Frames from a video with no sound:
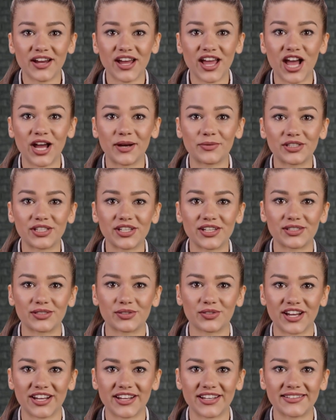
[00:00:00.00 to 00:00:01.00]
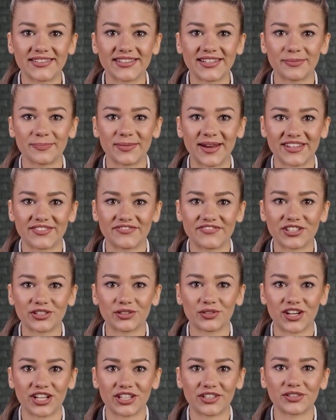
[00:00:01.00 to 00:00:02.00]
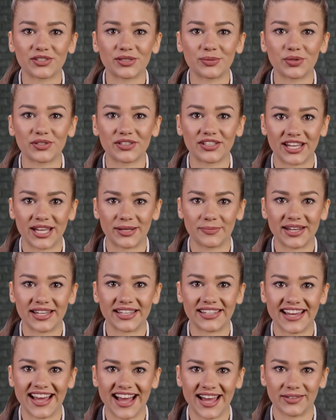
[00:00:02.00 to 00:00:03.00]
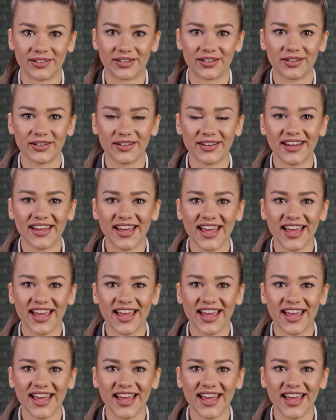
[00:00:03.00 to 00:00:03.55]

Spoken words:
Options trading can benefit traders with limited capital,